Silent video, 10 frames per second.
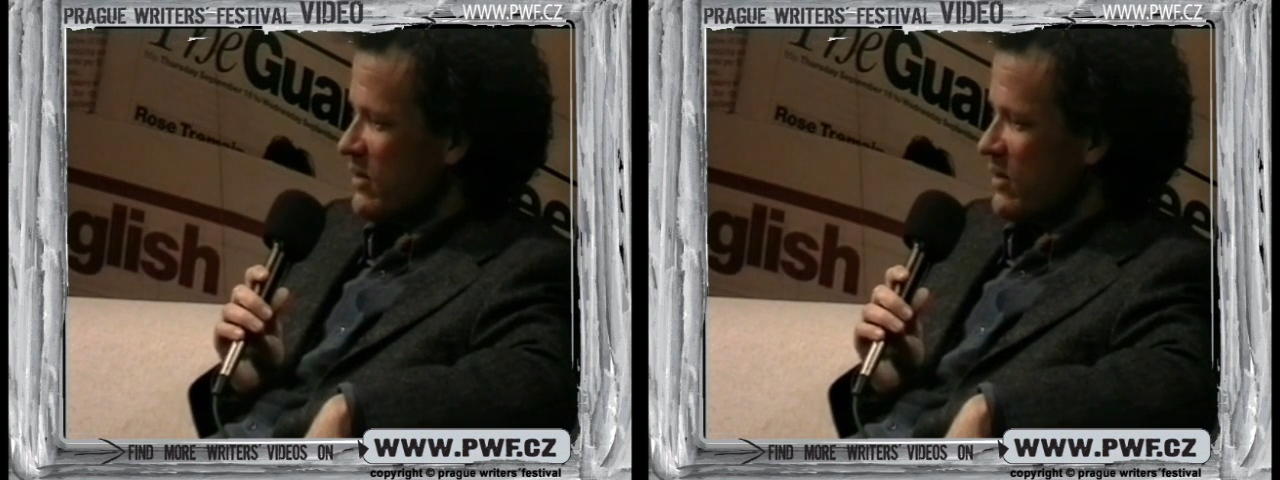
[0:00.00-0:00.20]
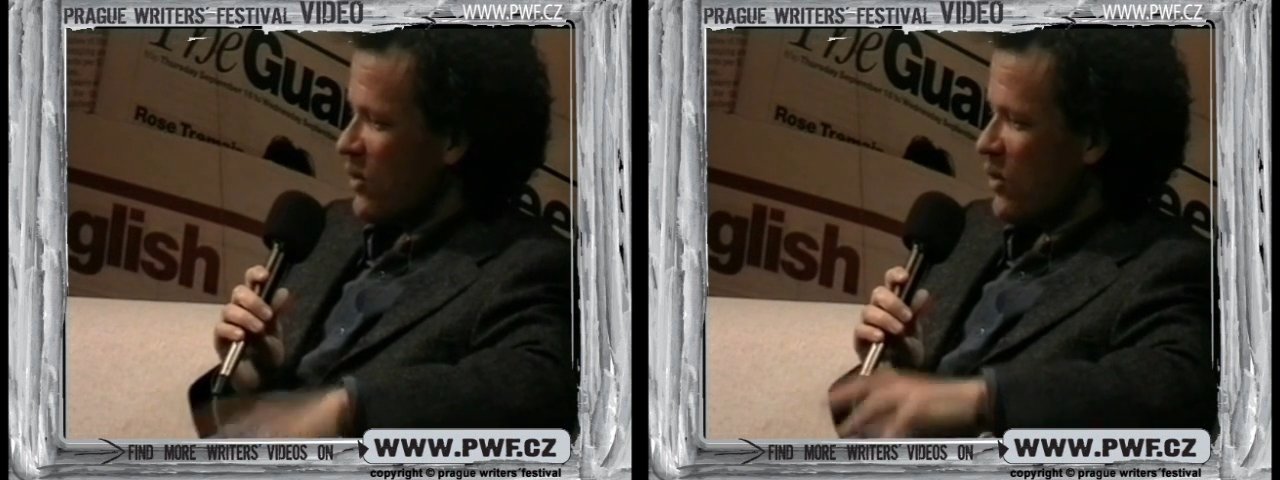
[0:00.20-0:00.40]

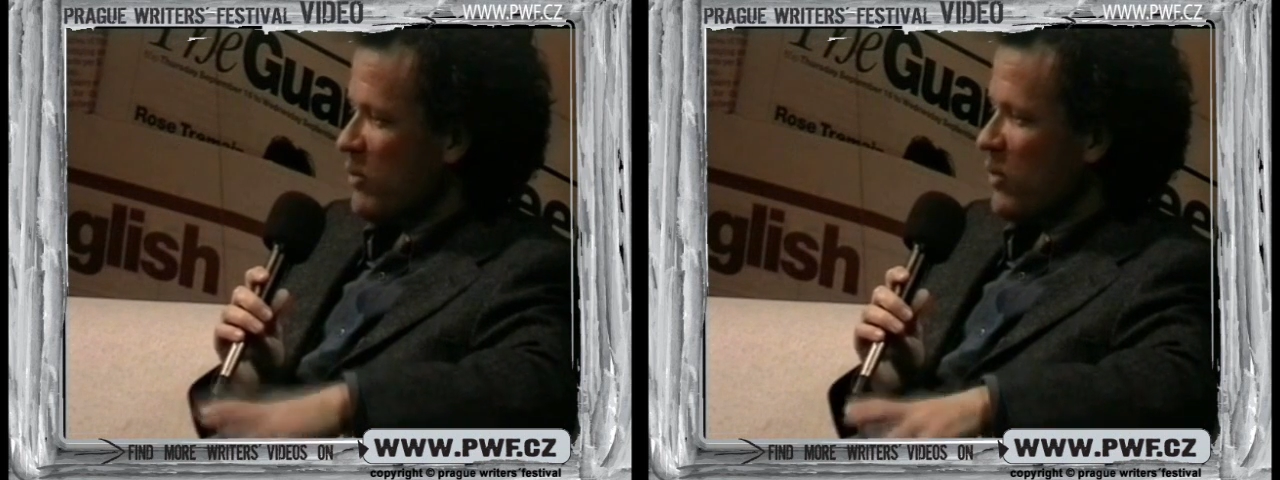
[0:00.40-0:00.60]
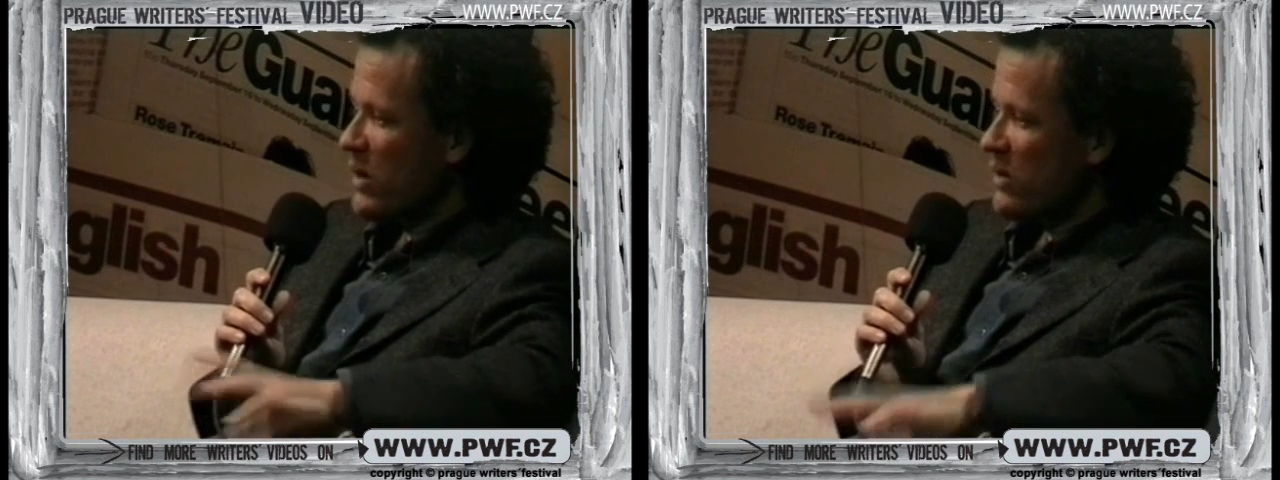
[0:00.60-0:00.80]
the
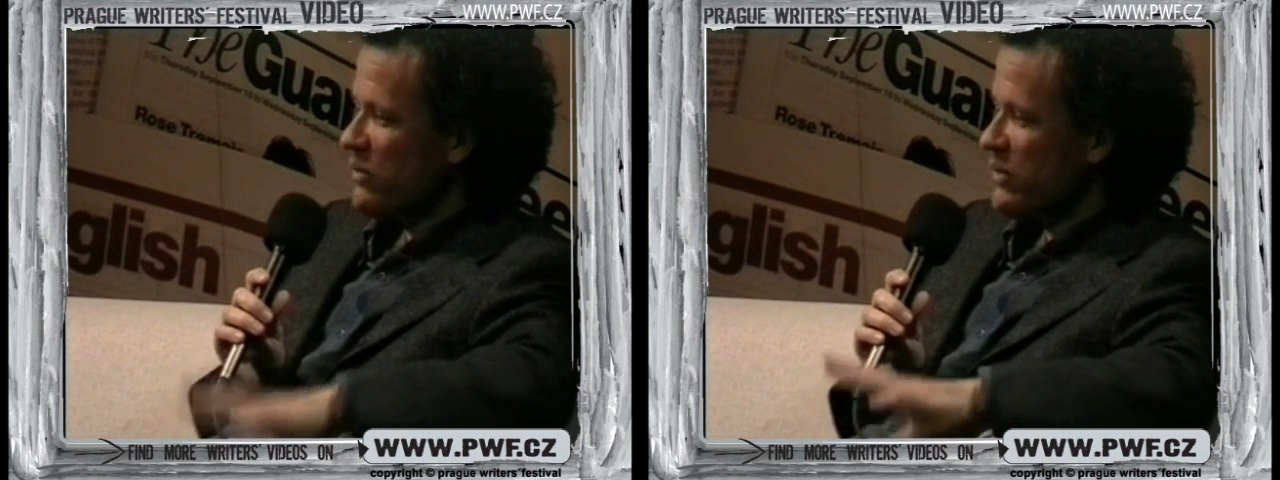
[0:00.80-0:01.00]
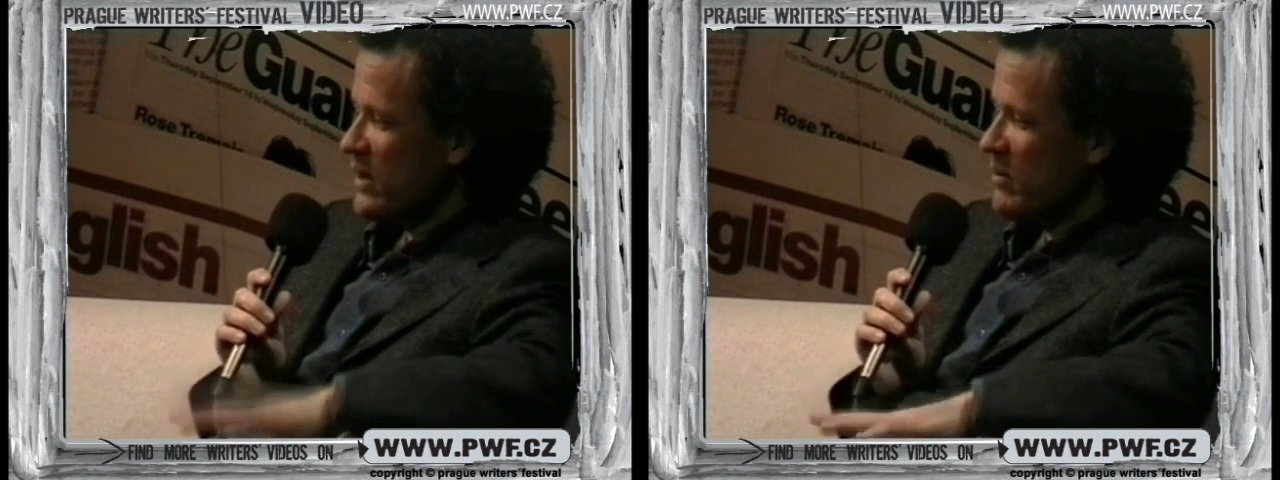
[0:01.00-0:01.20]
horrible, wonderful
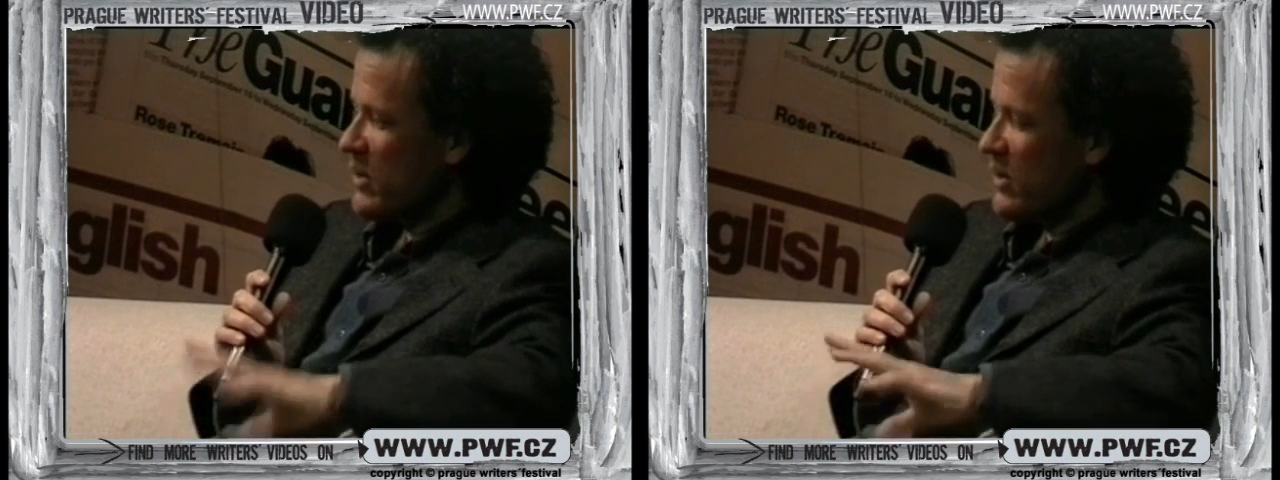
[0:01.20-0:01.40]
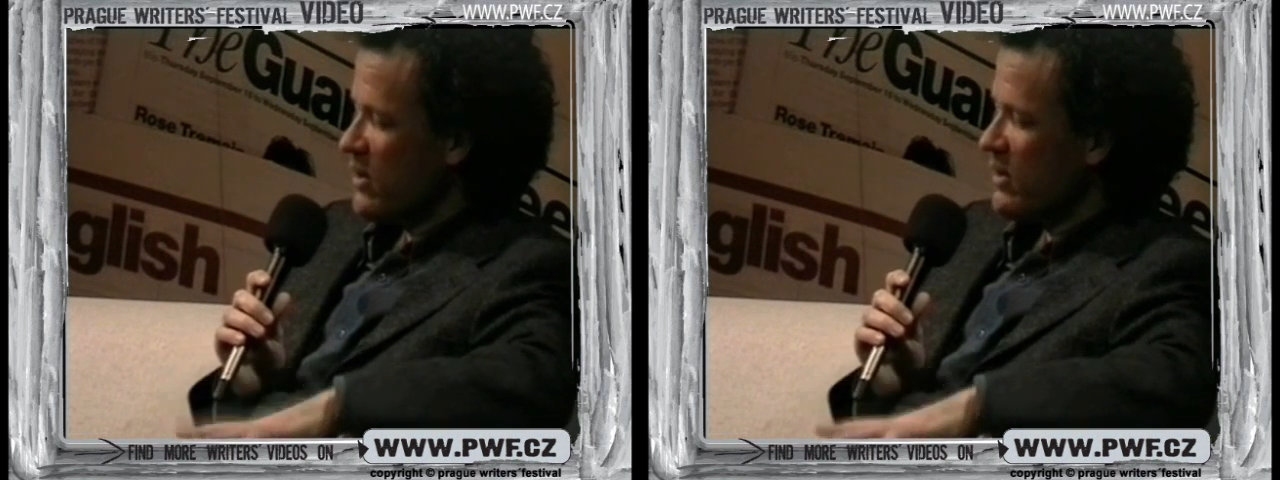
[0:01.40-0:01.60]
thing about
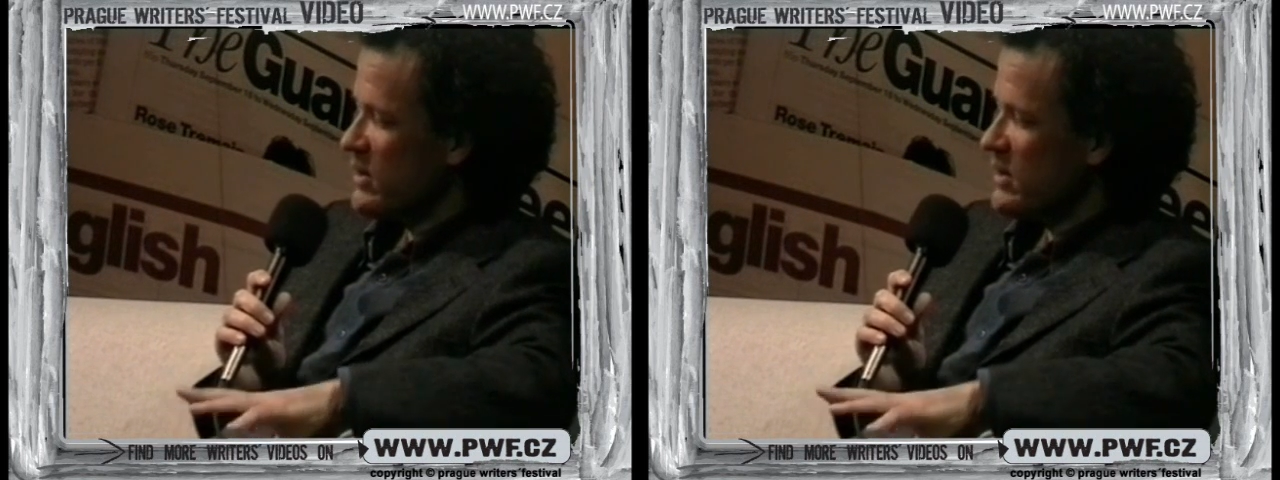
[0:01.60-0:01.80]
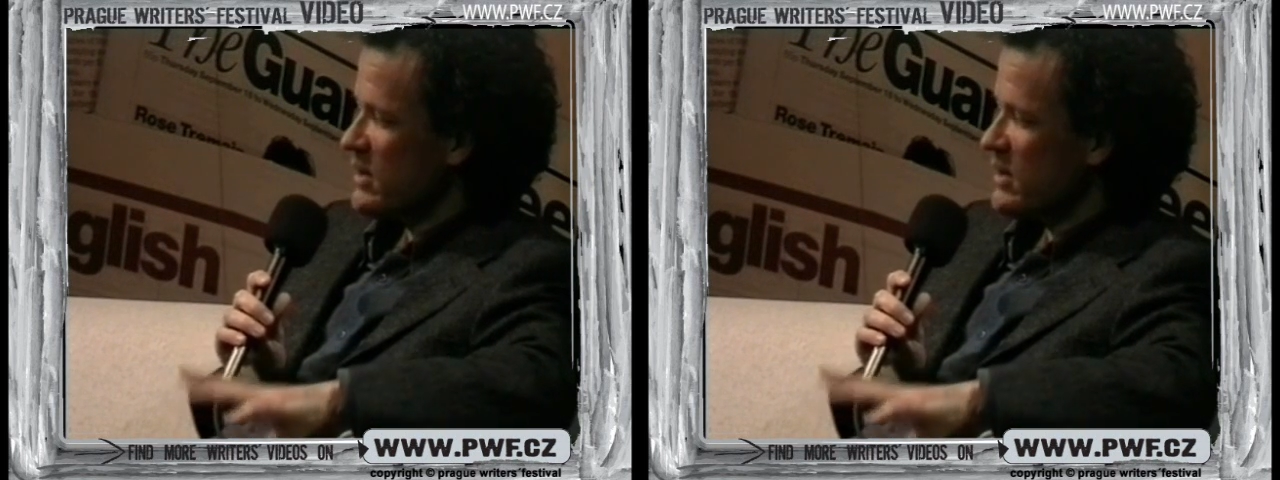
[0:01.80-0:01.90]
an artist